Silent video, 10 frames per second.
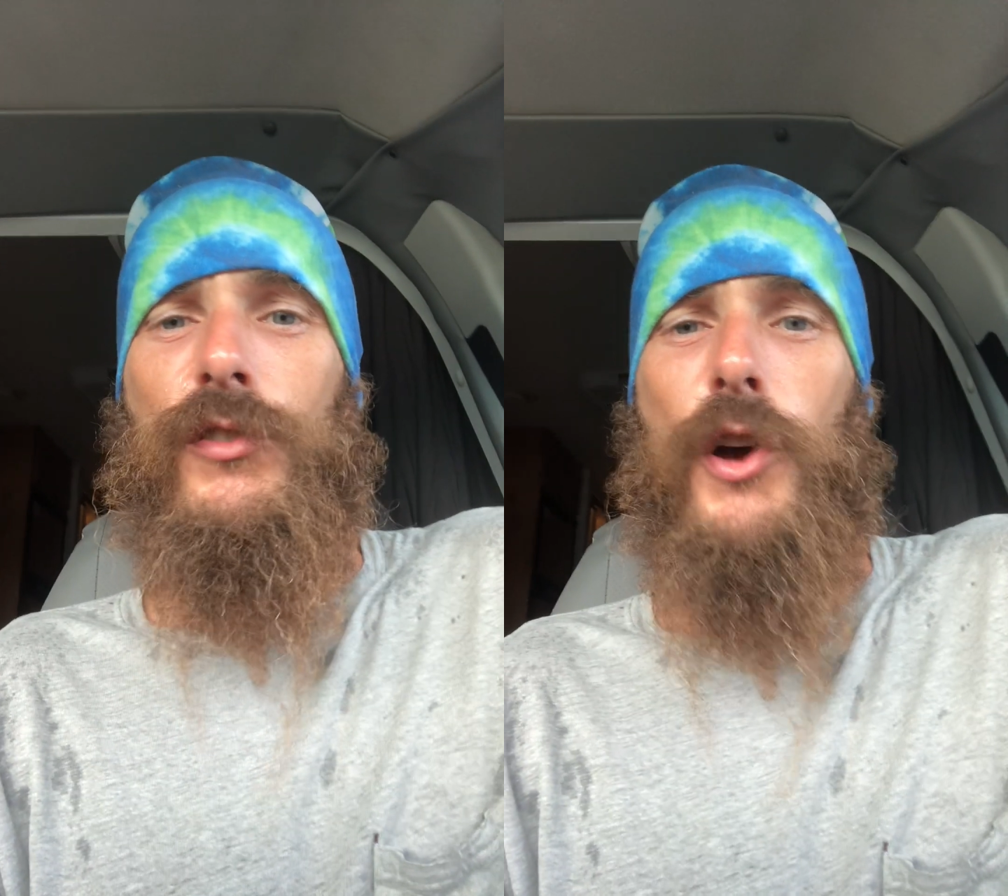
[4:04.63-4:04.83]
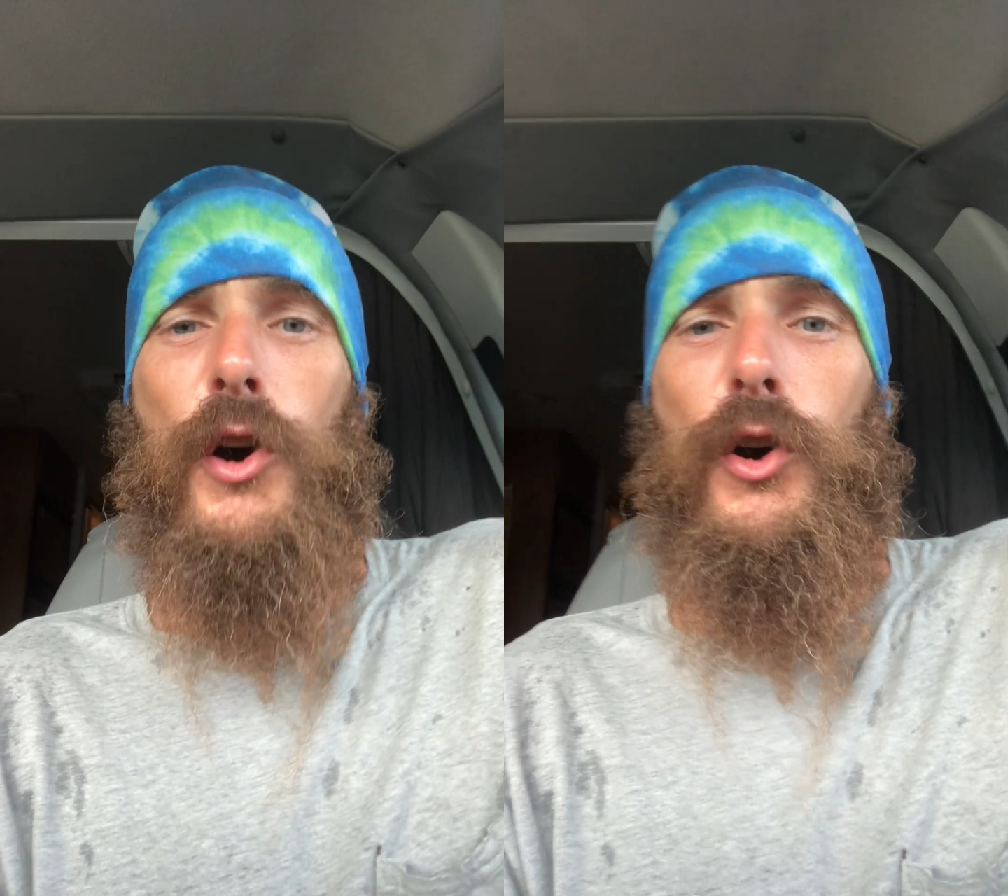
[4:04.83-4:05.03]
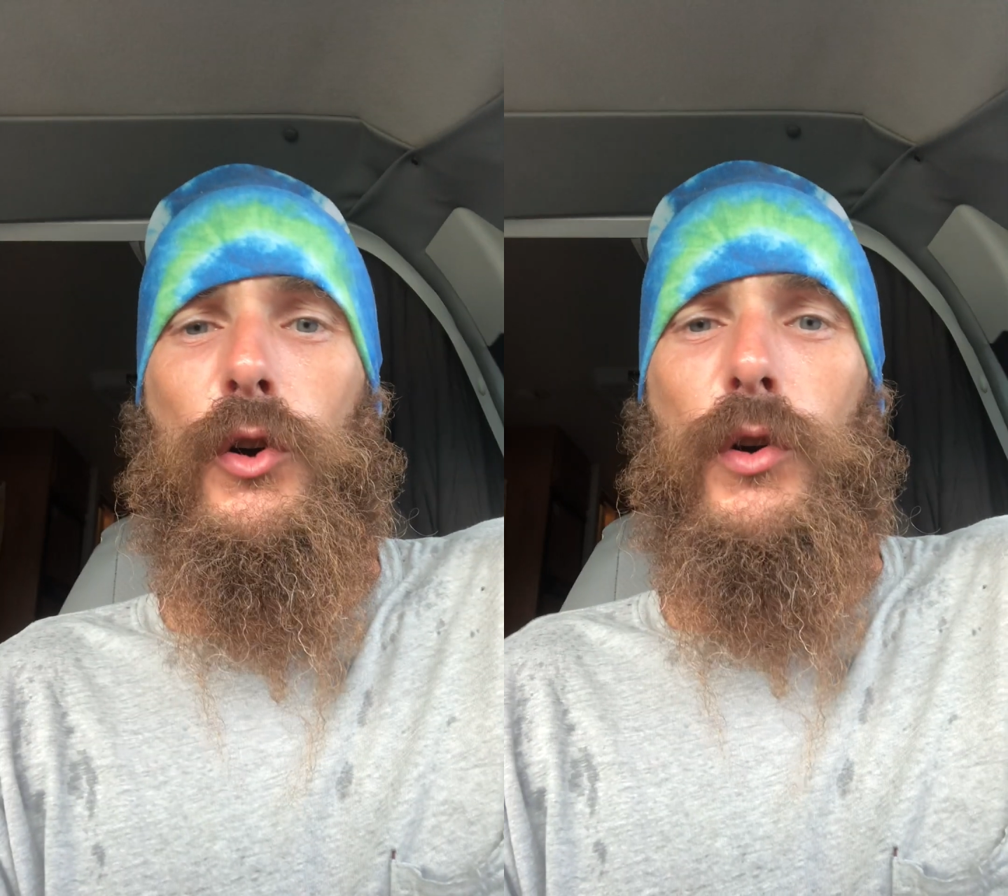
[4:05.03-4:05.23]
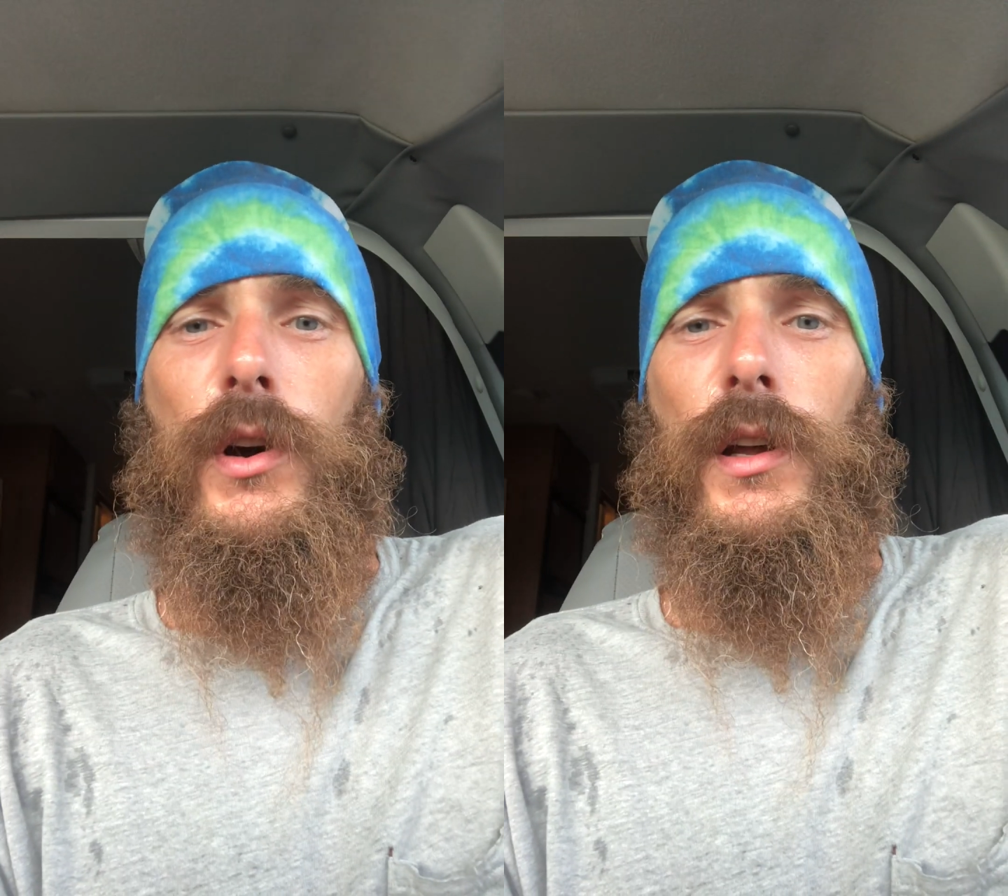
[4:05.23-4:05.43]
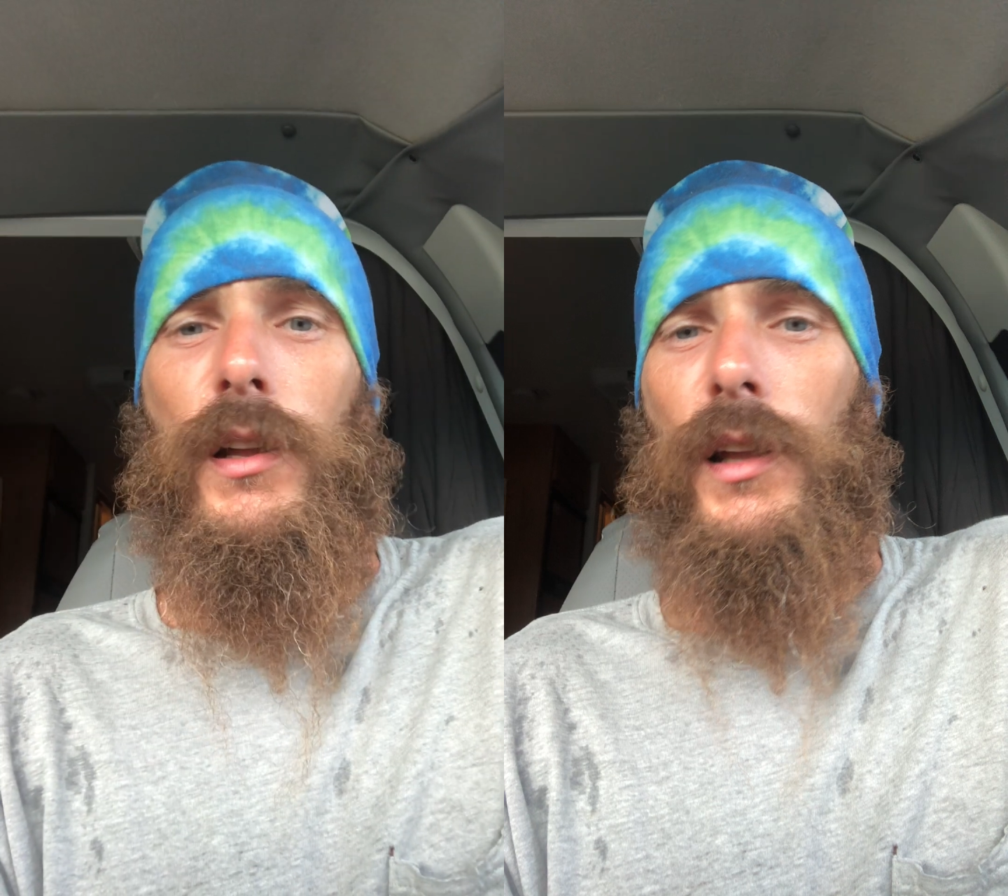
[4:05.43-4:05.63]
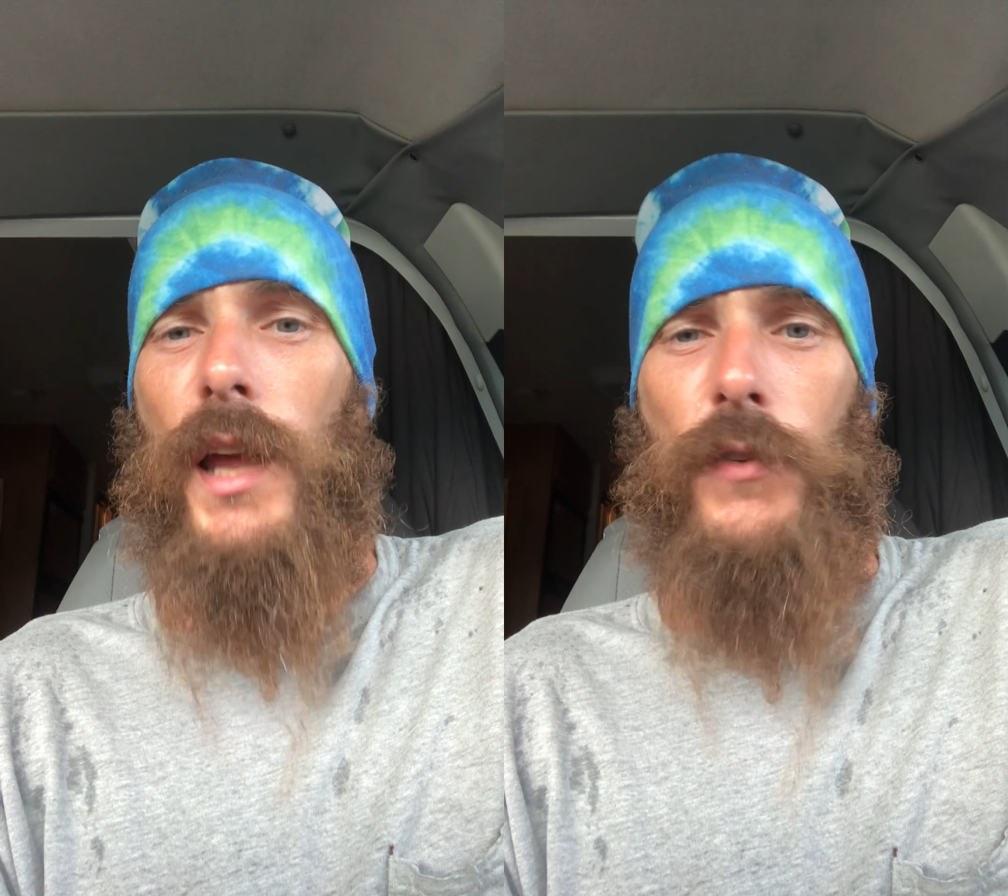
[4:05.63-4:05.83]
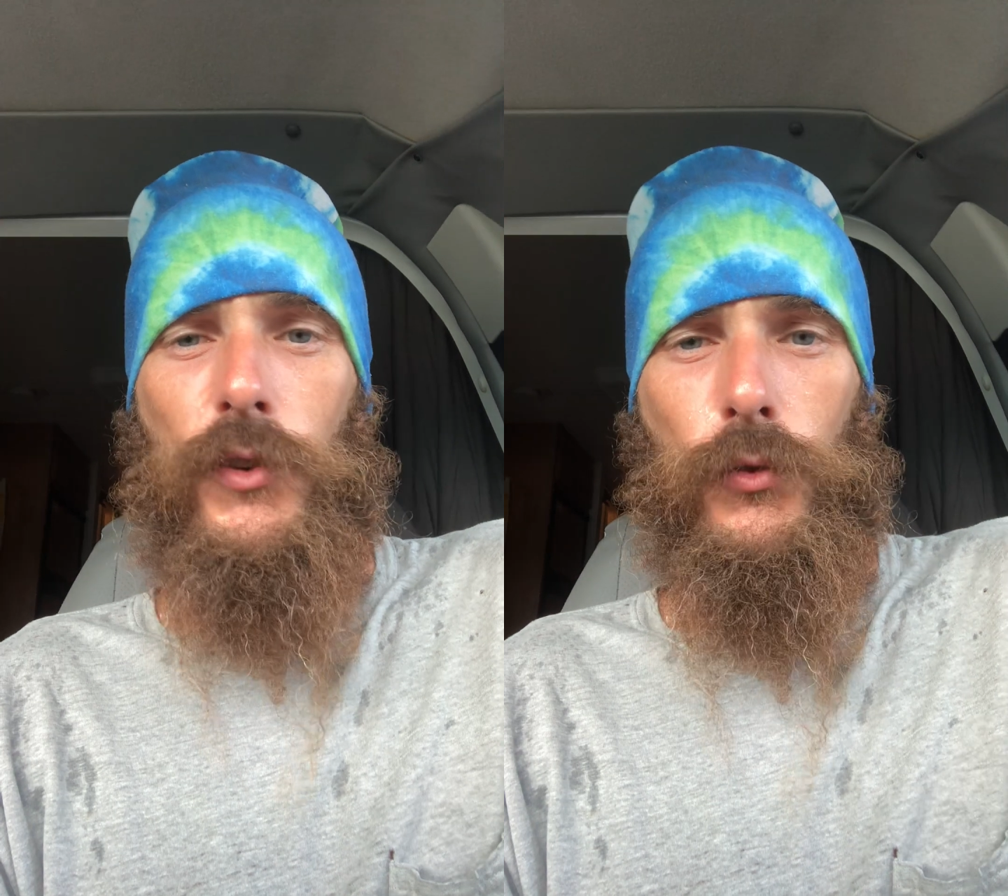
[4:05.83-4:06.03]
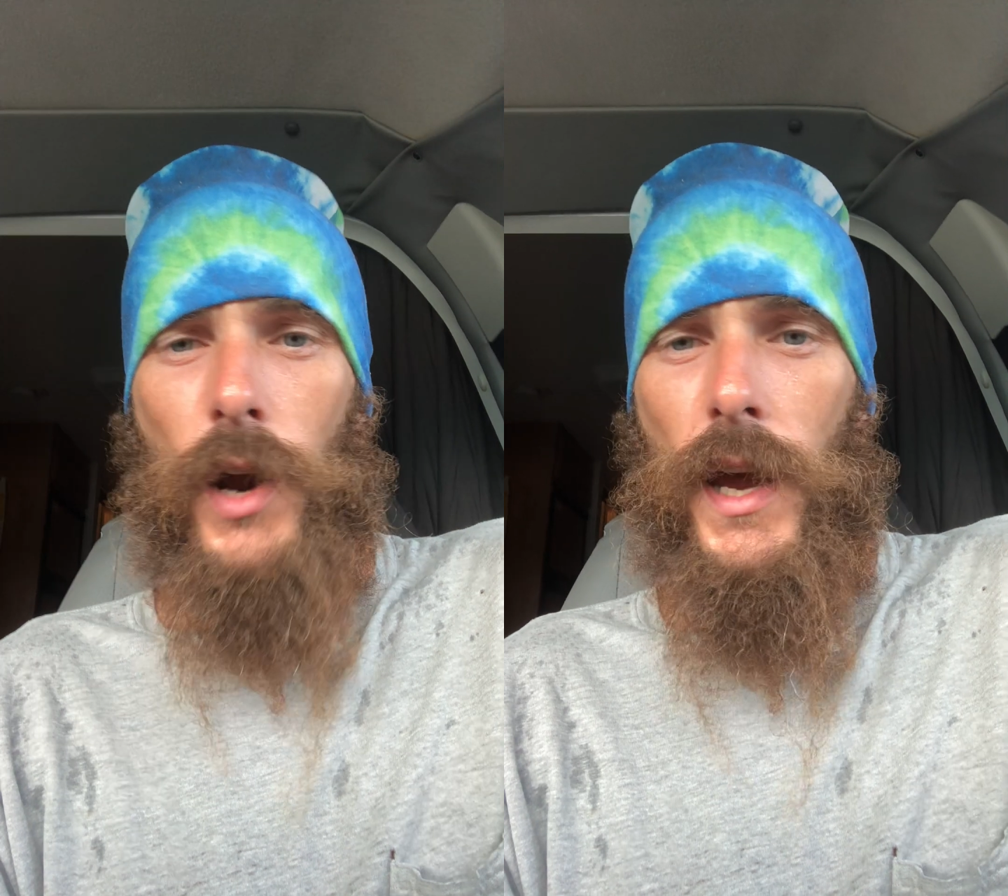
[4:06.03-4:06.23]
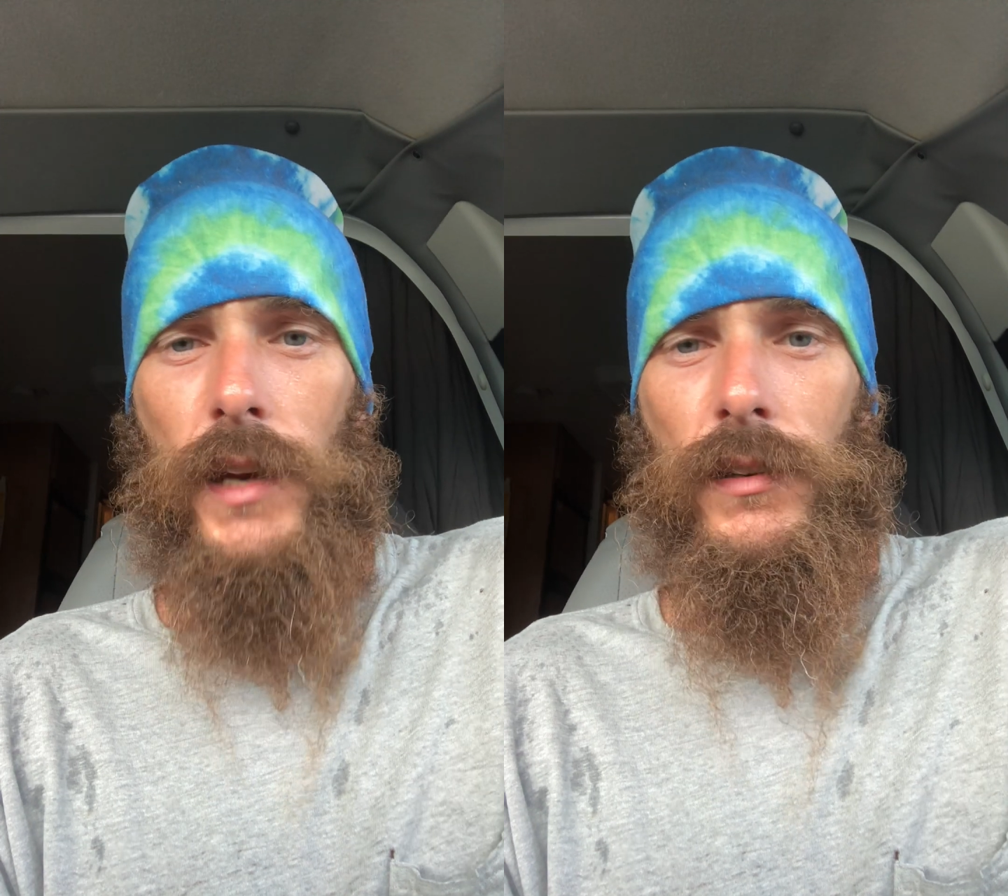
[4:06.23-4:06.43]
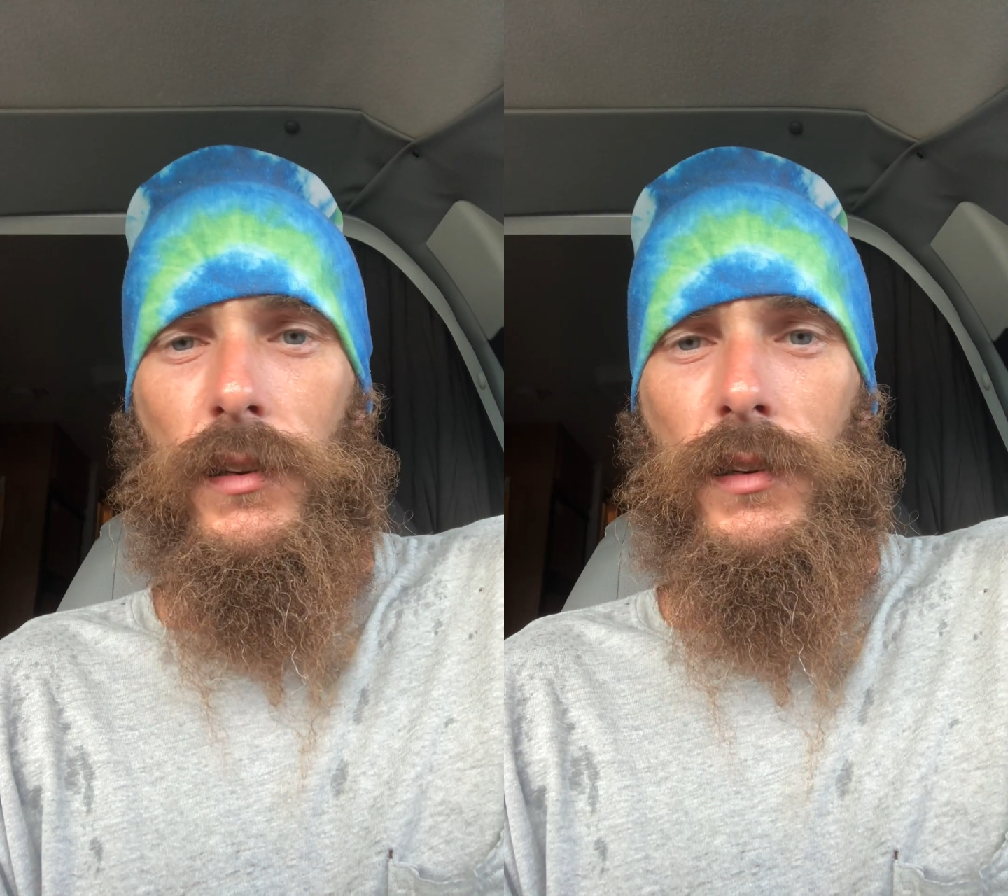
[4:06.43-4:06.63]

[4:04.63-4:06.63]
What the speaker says: no left-right.